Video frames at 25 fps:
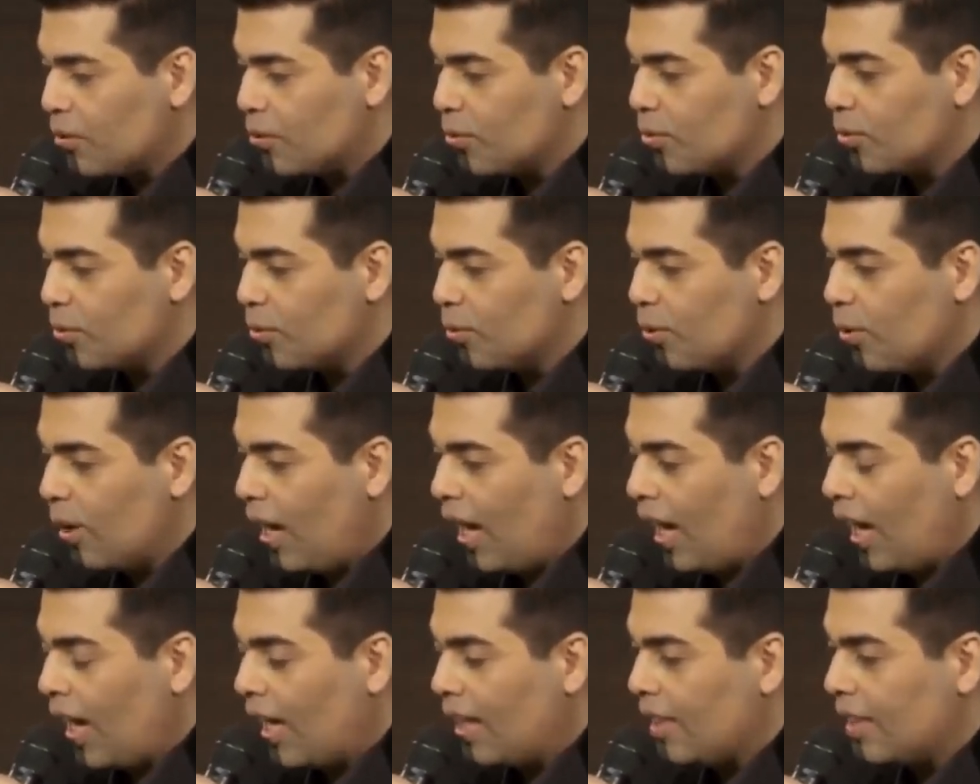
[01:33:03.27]
you
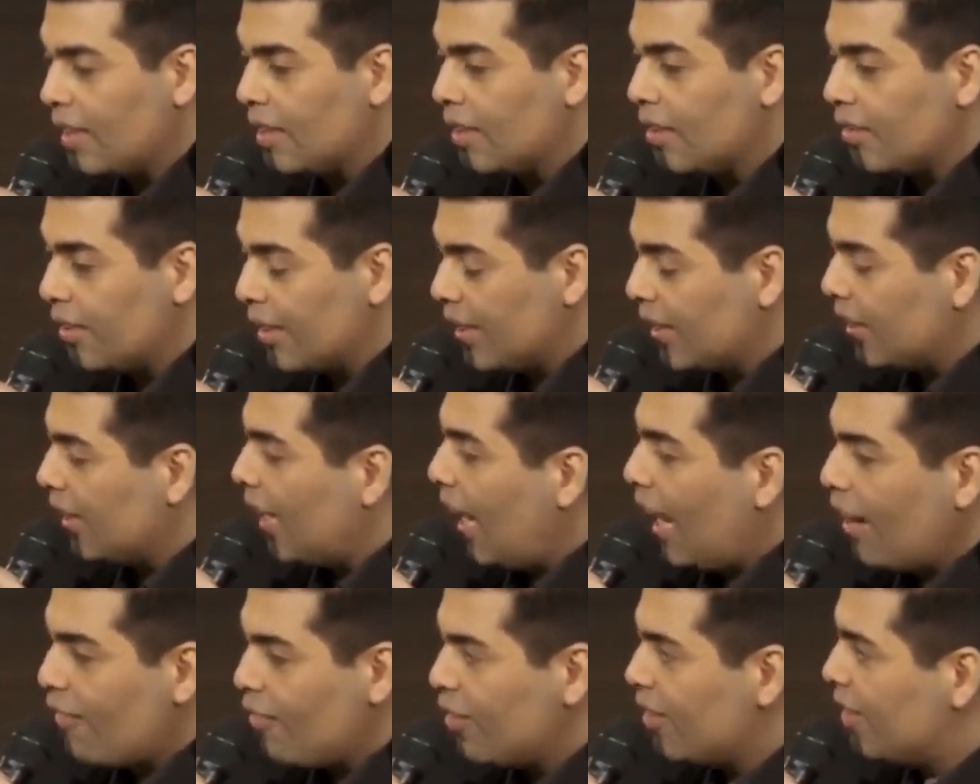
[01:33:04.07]
and hearing
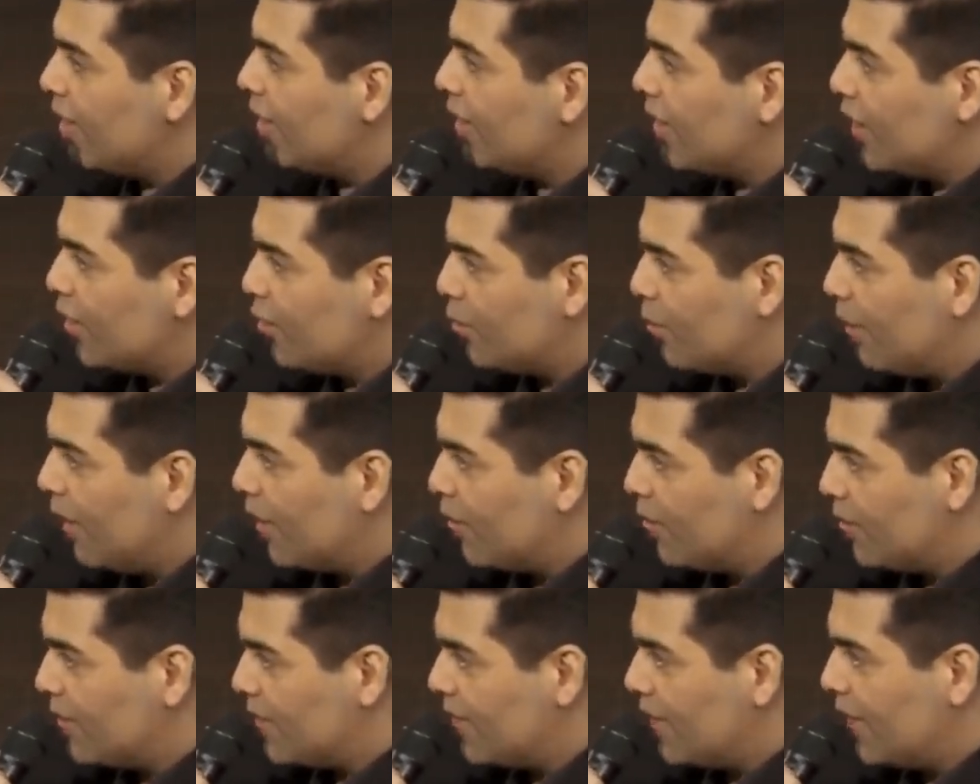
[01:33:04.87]
everything that you had
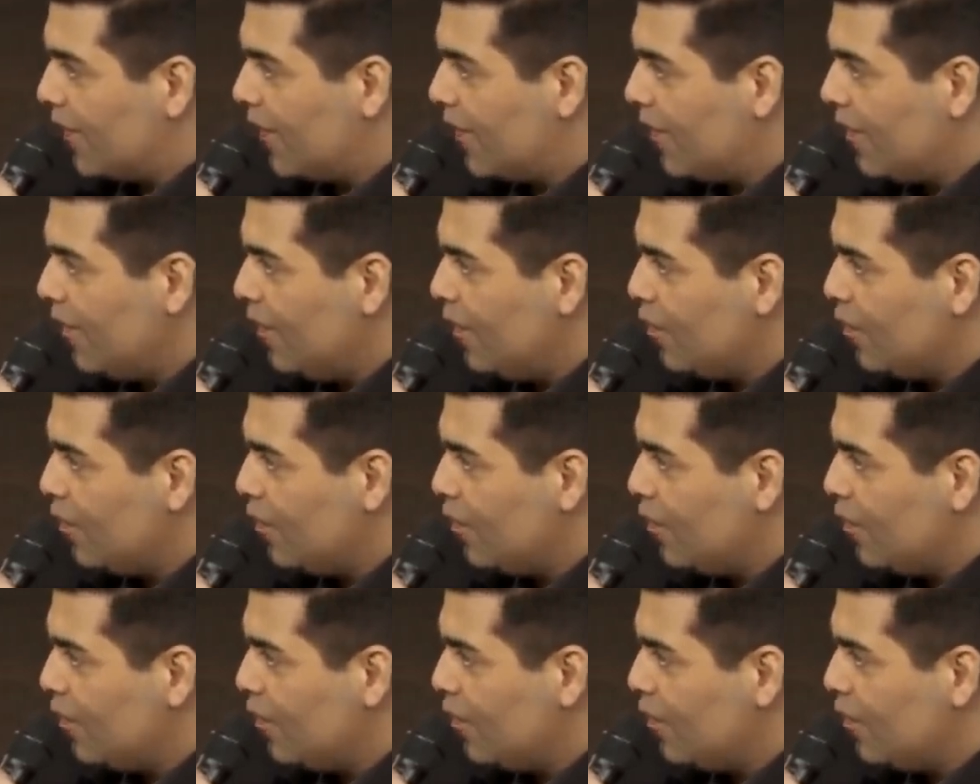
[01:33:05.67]
to say,